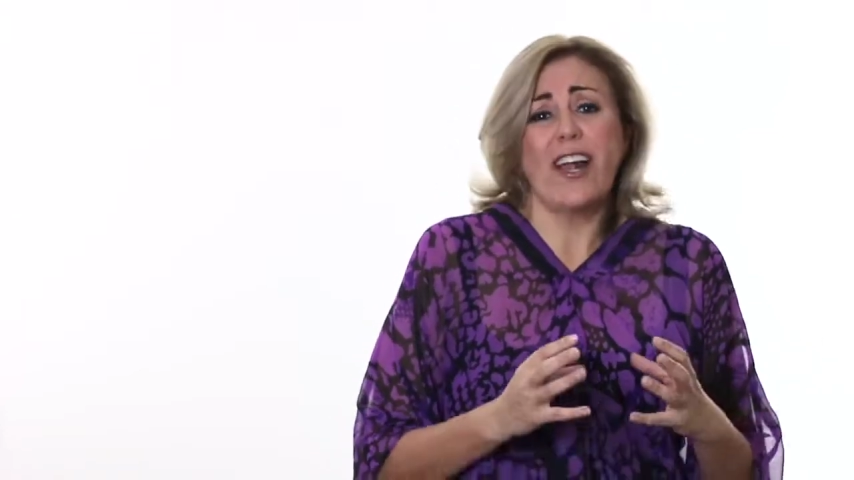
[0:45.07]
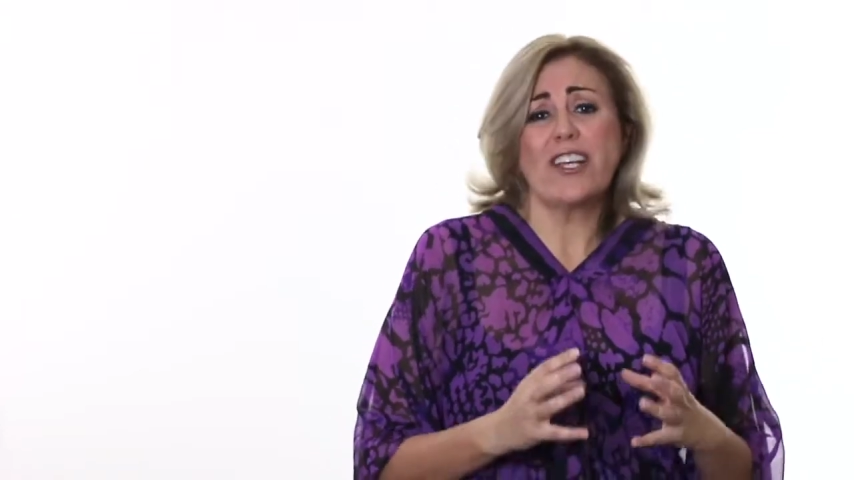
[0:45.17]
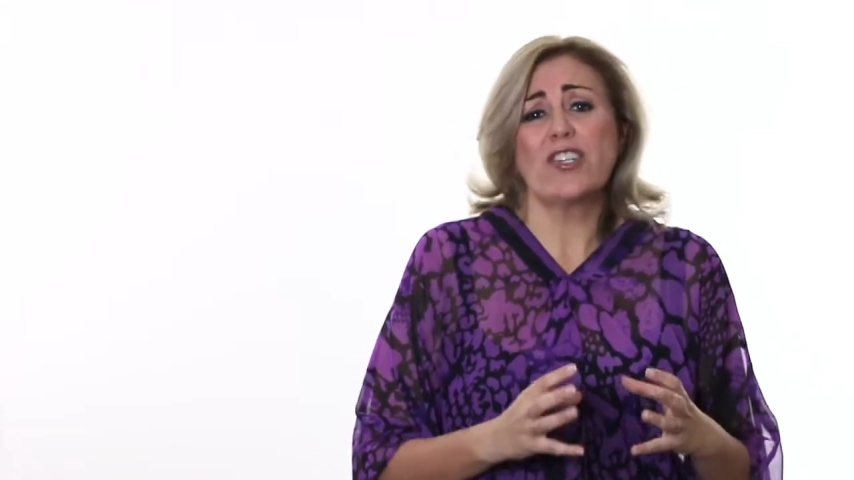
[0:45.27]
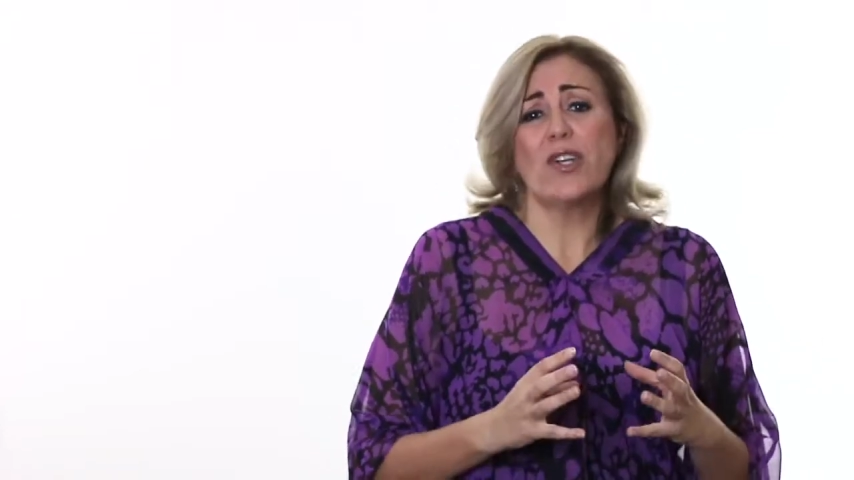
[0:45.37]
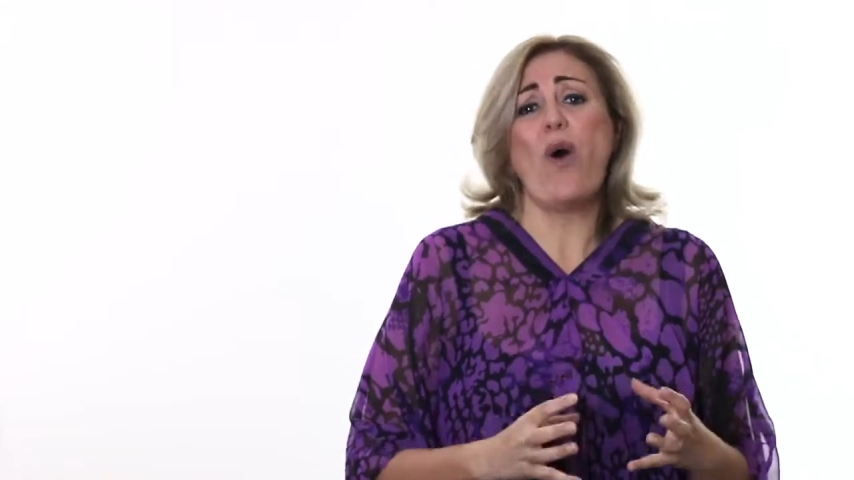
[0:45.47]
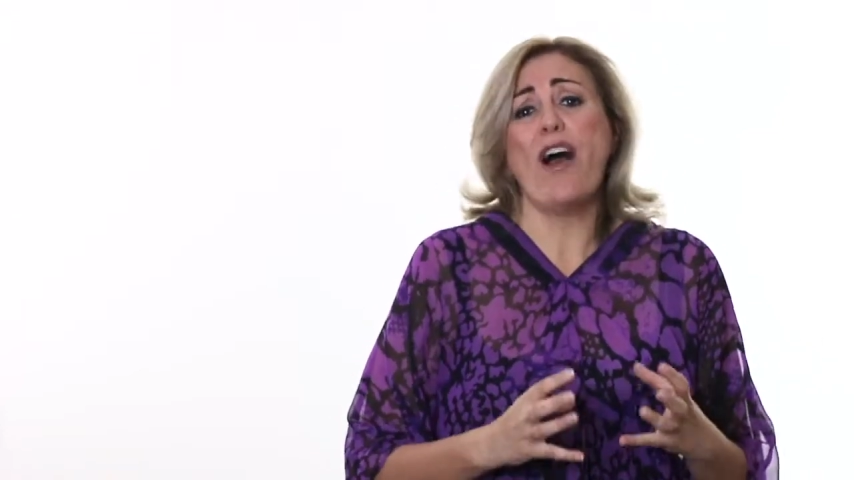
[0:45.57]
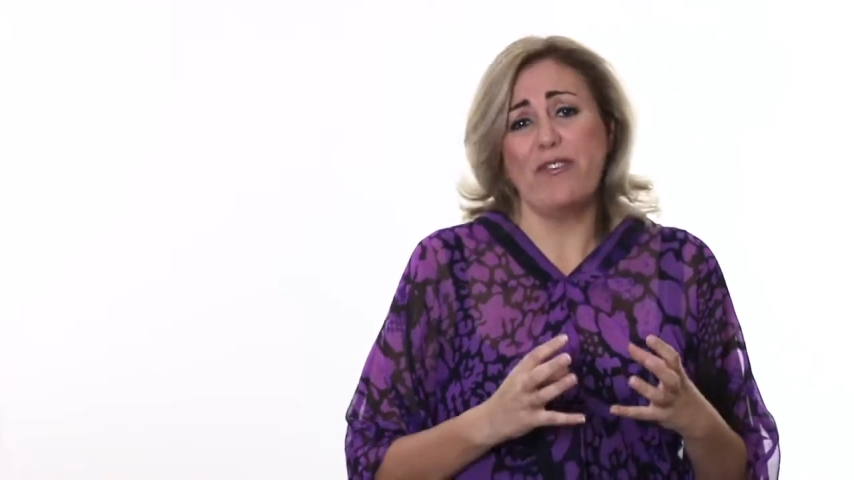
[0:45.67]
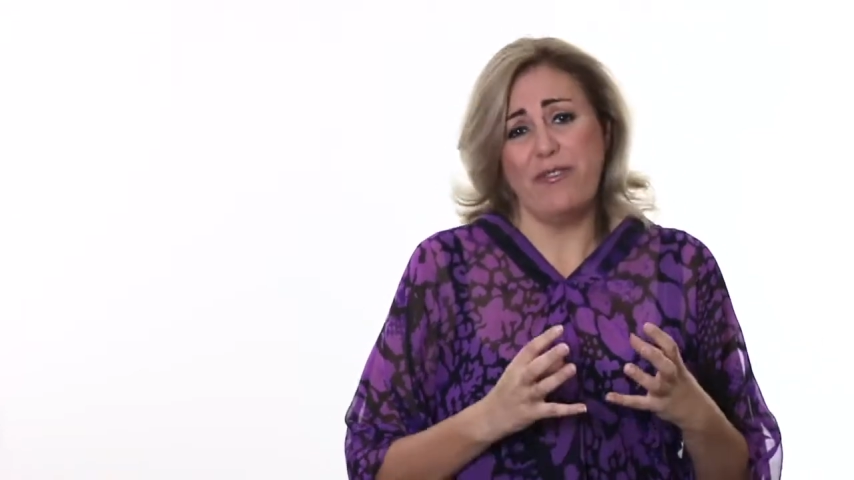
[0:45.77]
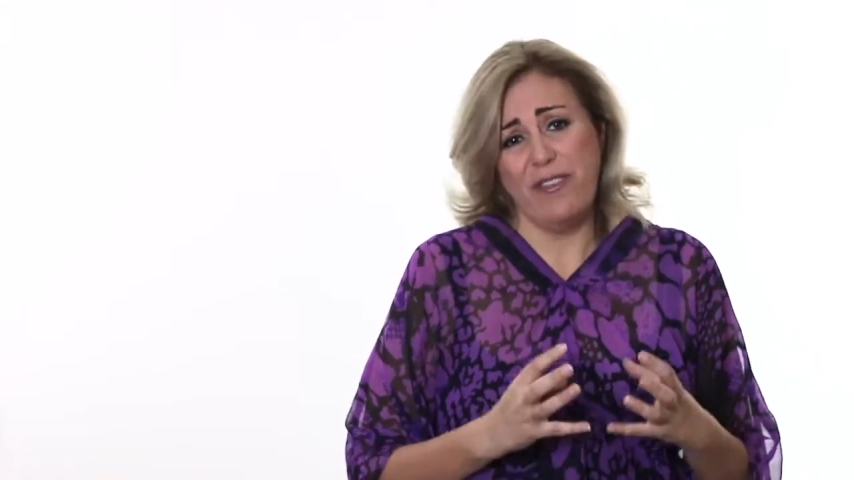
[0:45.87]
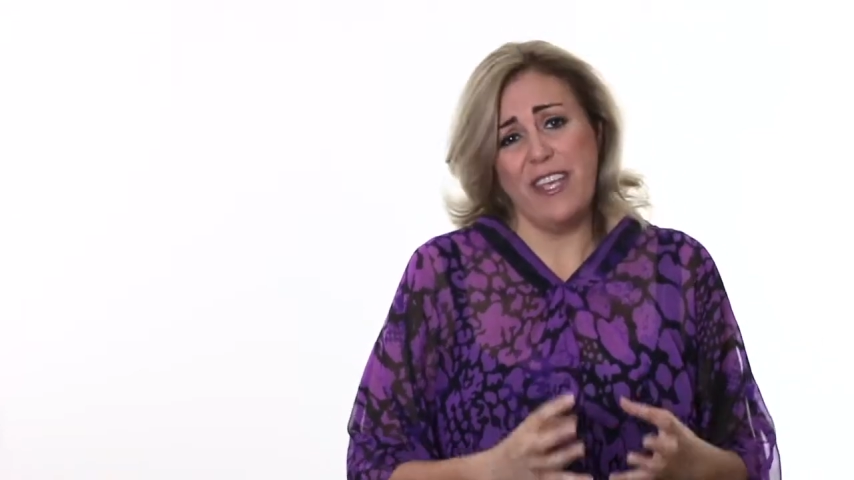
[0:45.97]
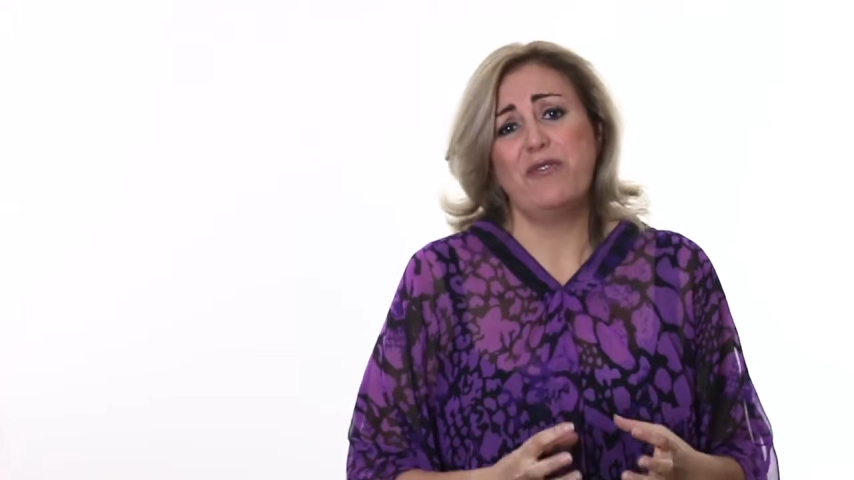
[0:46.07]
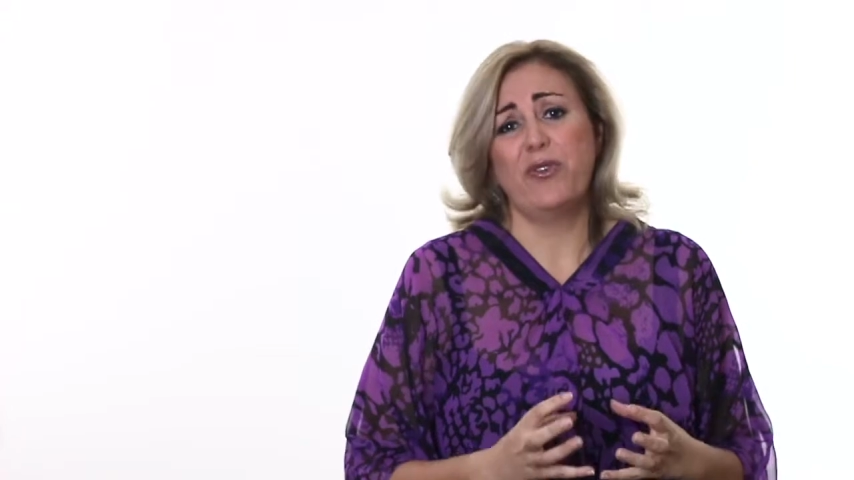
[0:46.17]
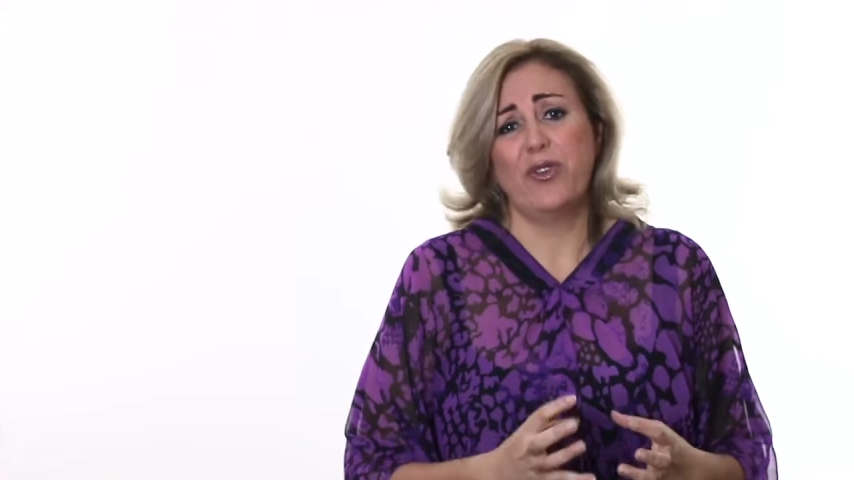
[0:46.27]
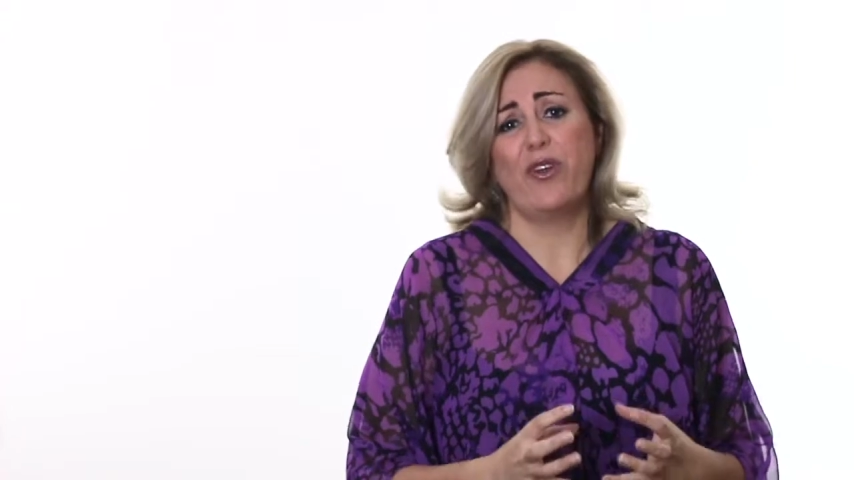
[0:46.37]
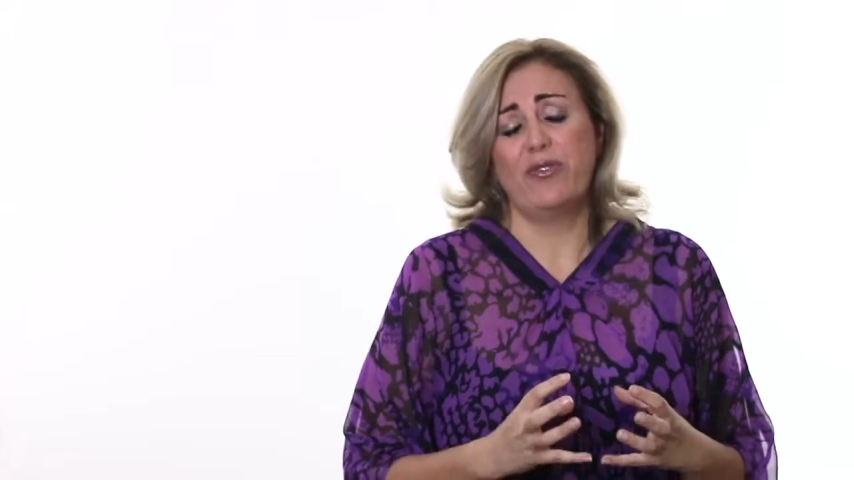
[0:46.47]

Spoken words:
are actually quite fearful